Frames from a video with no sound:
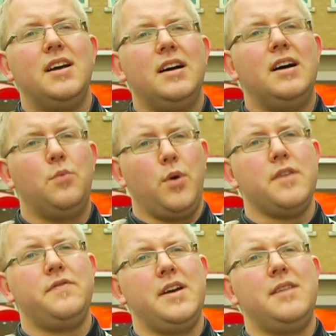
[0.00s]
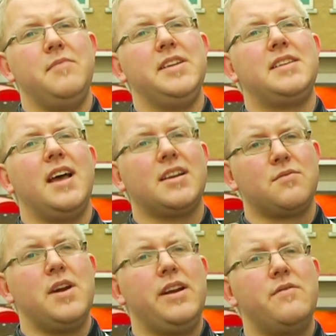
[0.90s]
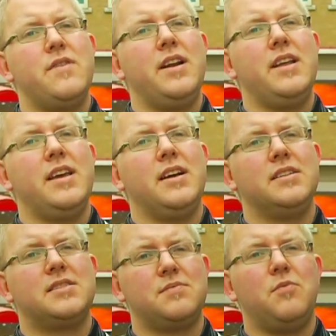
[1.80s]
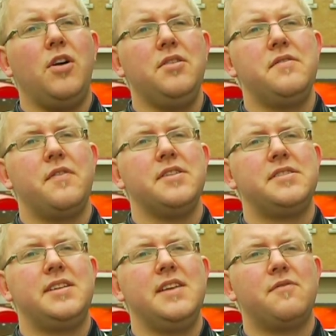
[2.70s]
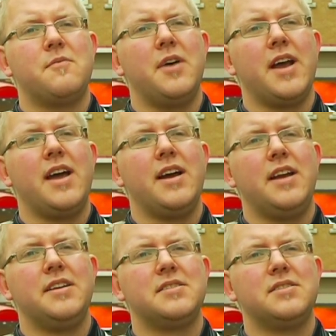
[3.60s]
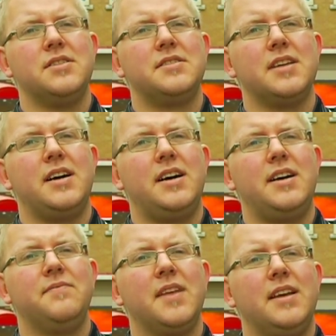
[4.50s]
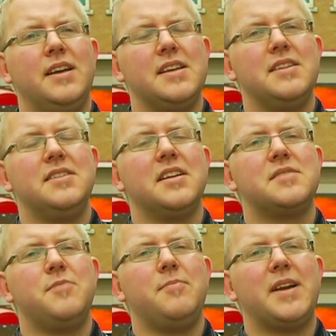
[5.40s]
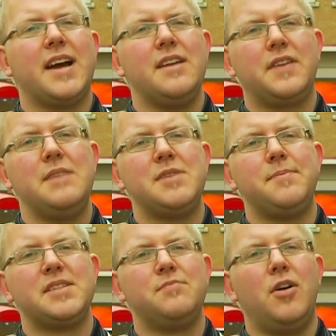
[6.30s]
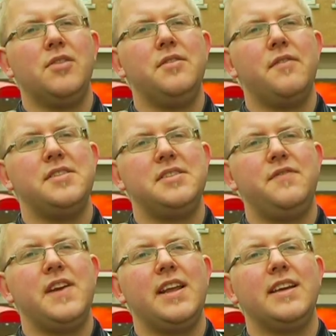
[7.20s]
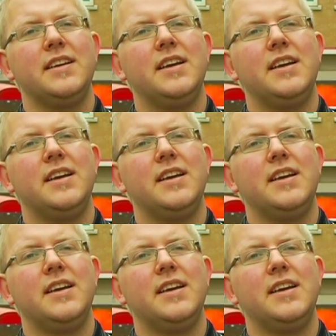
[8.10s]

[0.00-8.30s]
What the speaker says: One of them, it's like a really, really small university from what I understood. It's not that small, but it kind of keeps up a small university feeling,